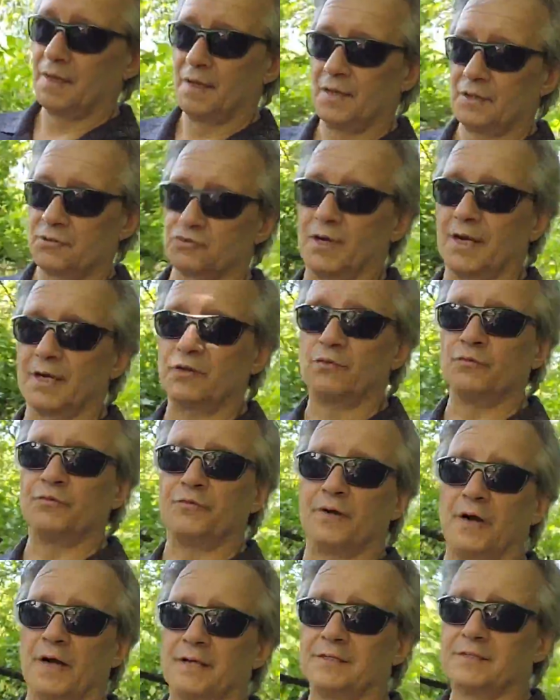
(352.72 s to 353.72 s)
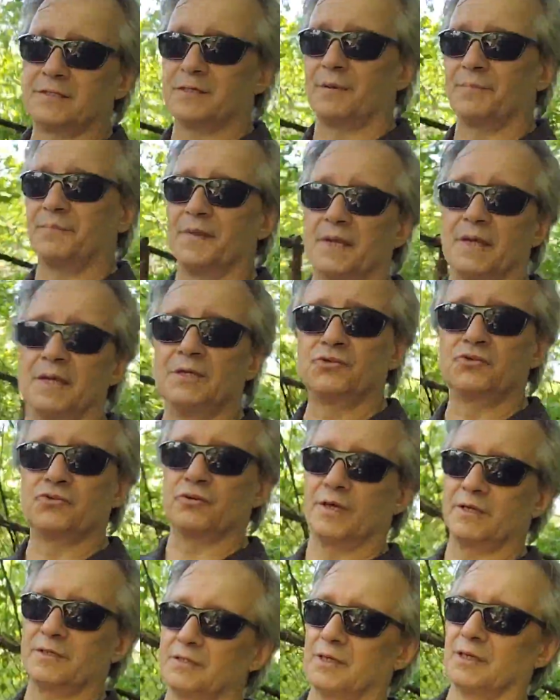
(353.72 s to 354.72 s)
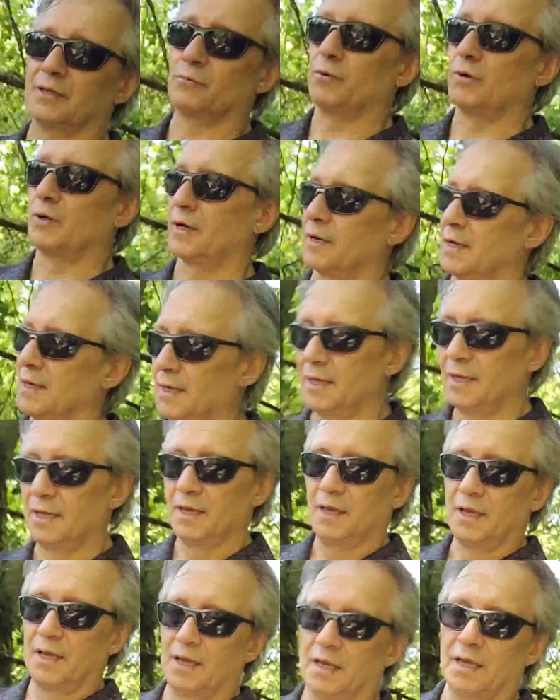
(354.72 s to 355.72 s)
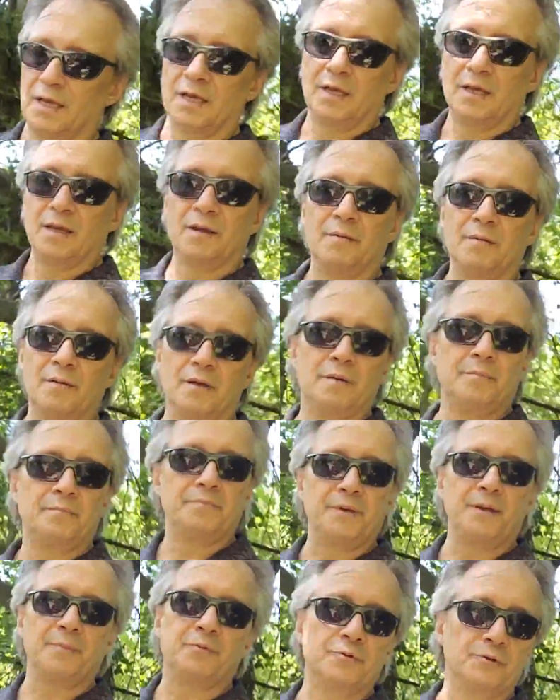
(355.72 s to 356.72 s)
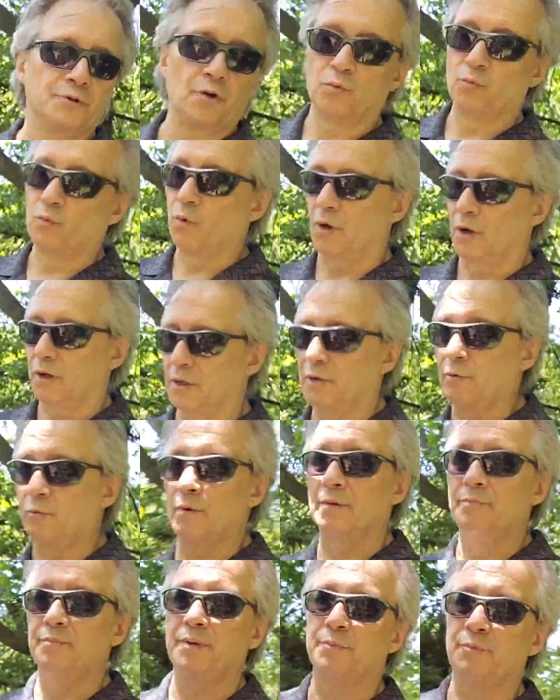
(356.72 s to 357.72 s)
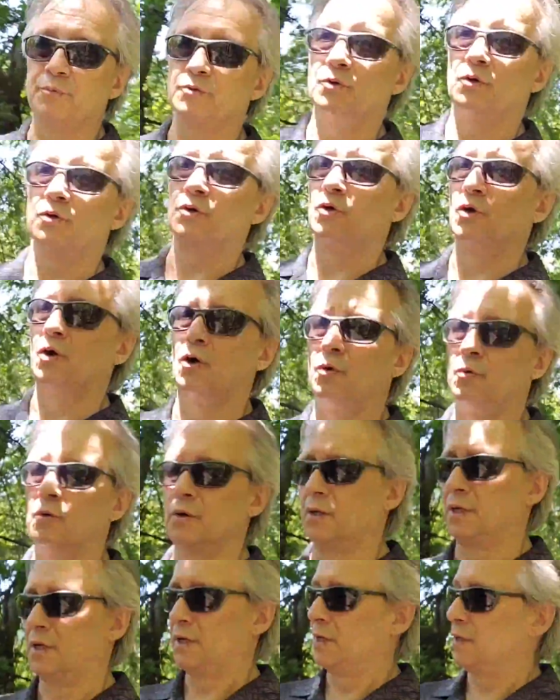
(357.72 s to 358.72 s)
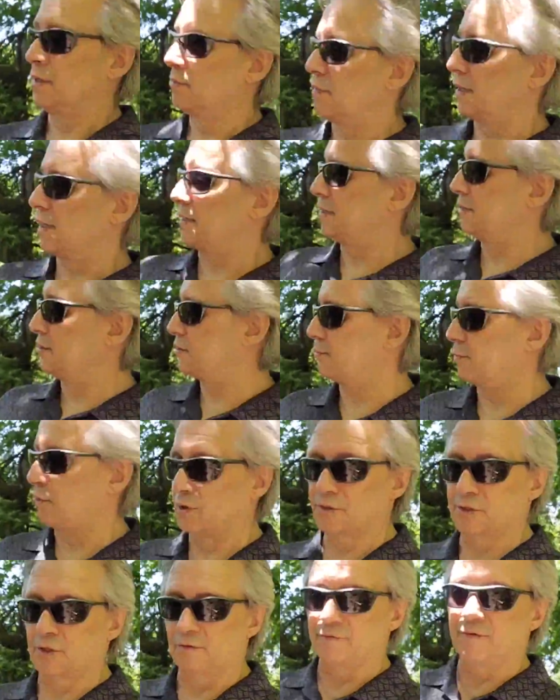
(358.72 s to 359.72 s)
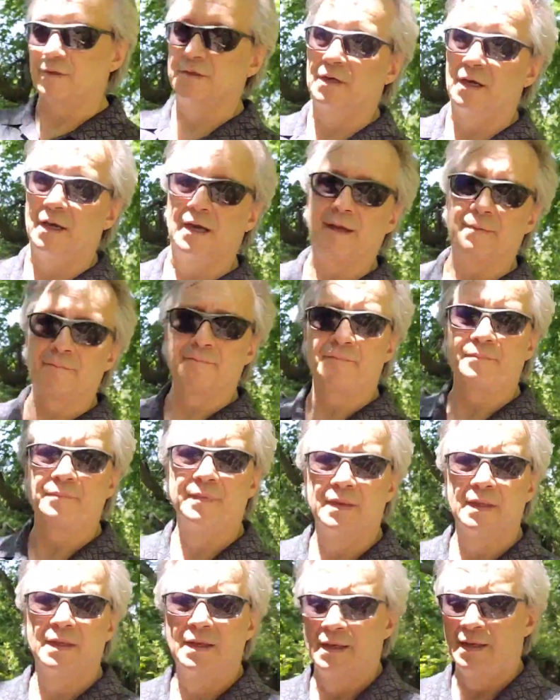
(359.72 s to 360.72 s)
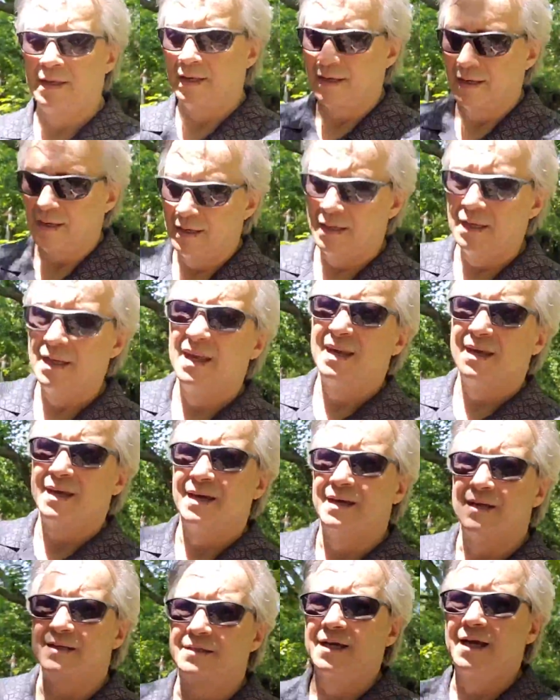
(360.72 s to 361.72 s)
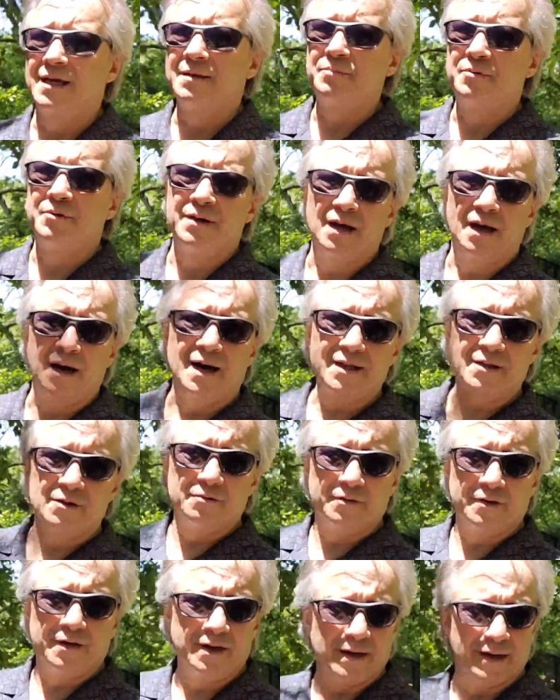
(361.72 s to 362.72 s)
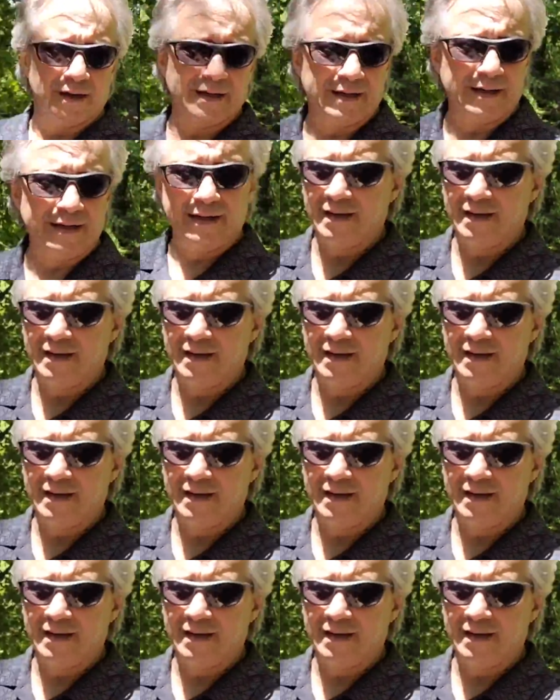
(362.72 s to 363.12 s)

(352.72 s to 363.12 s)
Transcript: try to find something interesting where people don't walk or people don't go, at least most of the time. It's getting pretty hot over here,